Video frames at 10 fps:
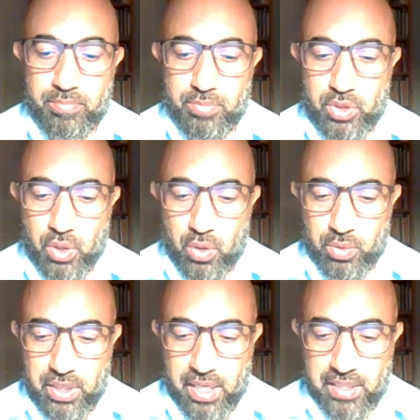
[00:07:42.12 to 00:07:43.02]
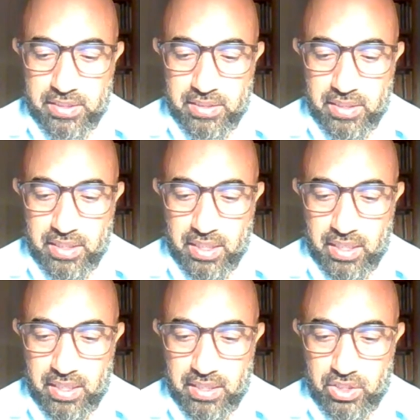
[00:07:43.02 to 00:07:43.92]
So yes,
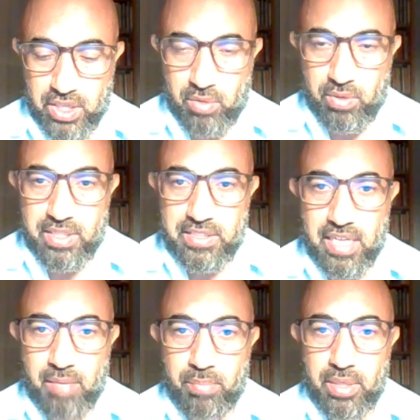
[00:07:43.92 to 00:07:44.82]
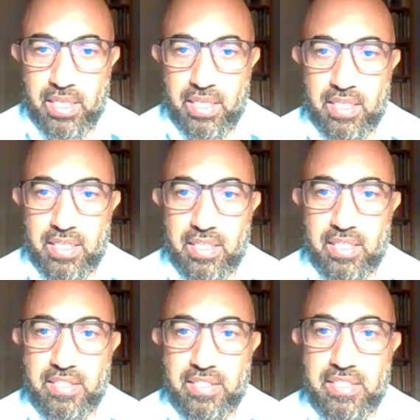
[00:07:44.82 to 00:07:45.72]
the General Assembly
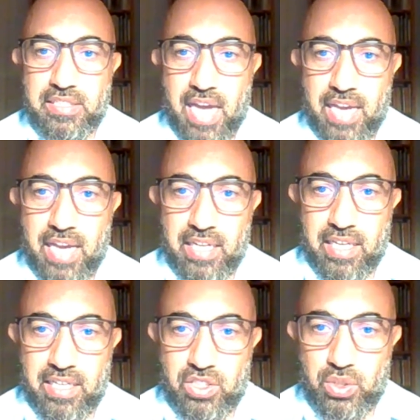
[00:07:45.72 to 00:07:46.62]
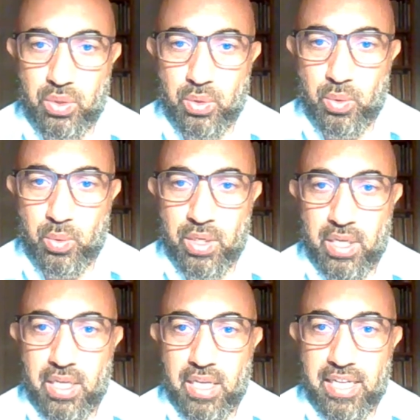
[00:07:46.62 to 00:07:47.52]
decided to
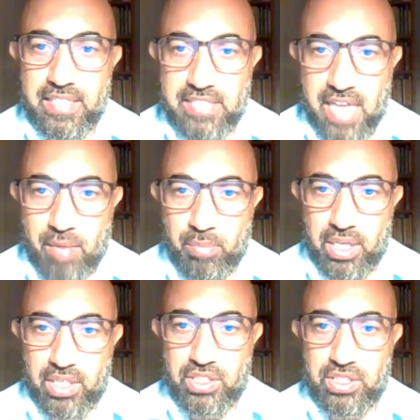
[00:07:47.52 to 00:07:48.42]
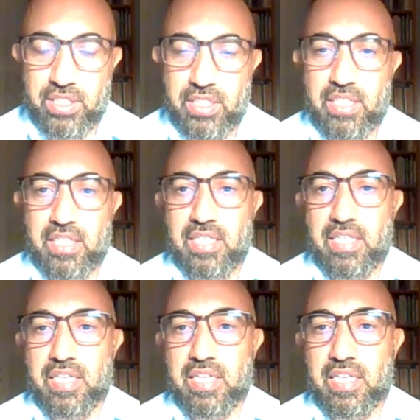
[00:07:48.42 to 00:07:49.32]
establish
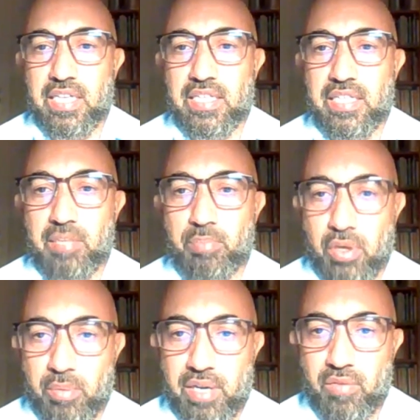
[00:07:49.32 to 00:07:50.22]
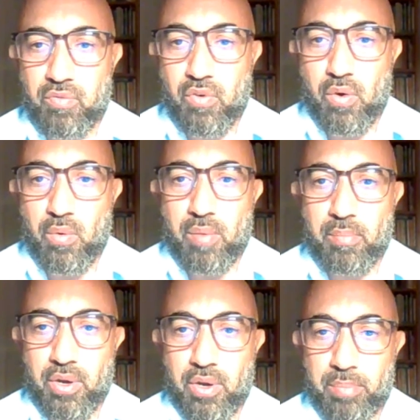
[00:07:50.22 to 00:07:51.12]
the Permanent
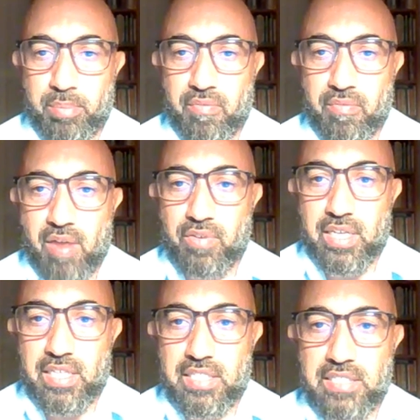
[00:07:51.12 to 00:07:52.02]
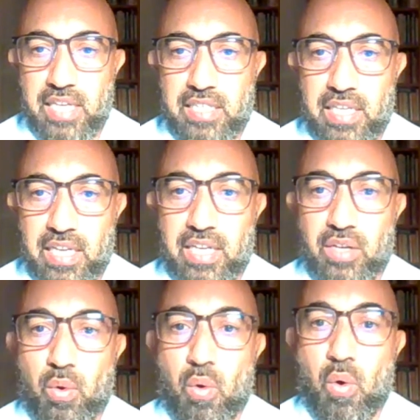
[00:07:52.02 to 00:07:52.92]
Forum on People of African Descent
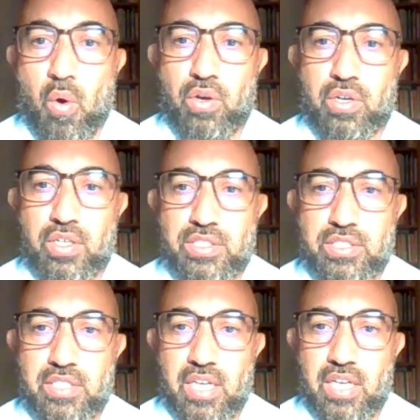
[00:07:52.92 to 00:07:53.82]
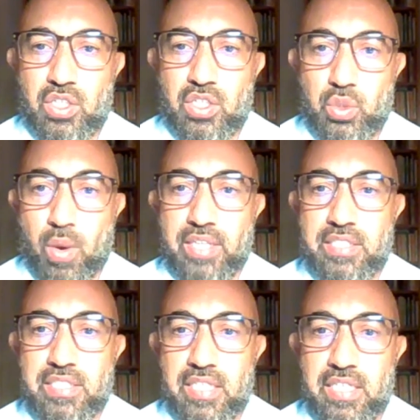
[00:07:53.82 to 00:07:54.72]
in August
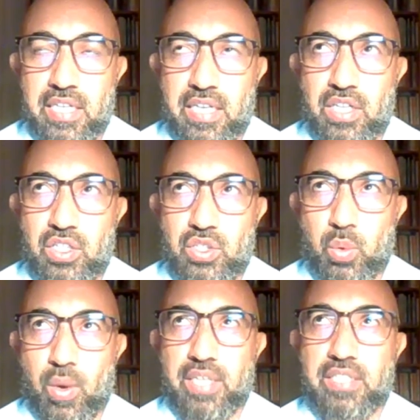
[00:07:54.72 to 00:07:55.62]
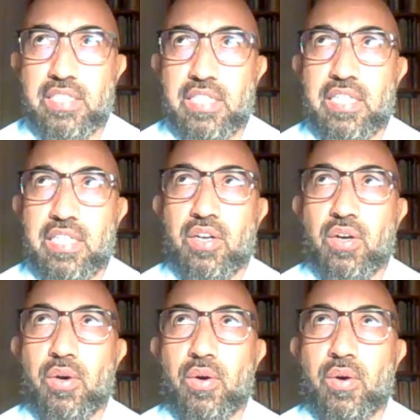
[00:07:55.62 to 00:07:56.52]

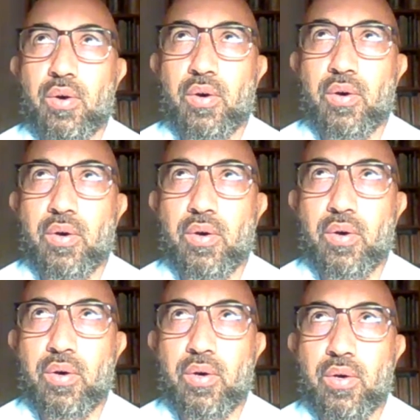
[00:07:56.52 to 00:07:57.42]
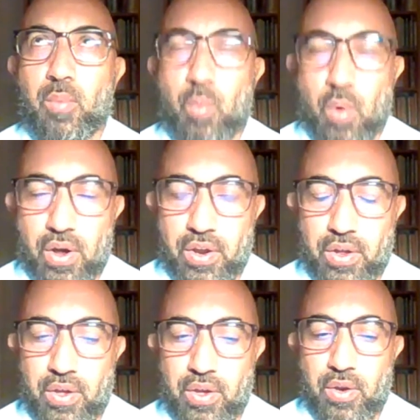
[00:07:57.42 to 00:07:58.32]

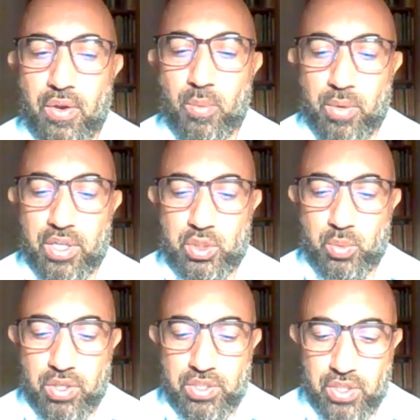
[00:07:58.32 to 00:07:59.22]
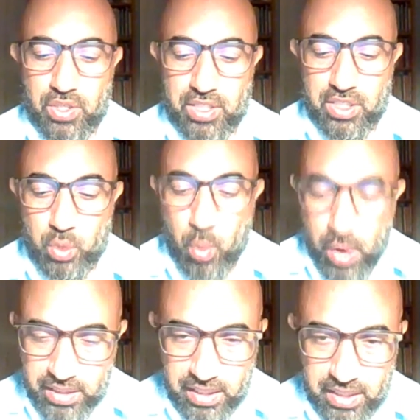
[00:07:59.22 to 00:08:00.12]
2021, which was on the
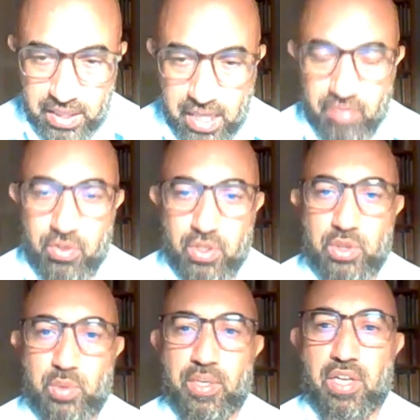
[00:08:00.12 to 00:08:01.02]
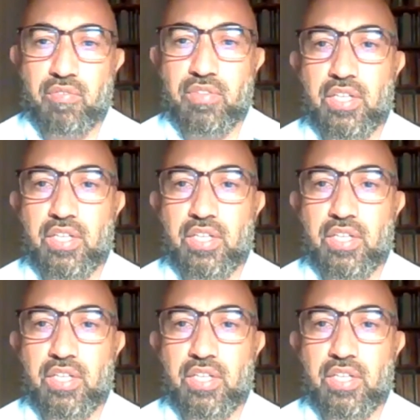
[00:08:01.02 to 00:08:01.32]
20th anniversary of the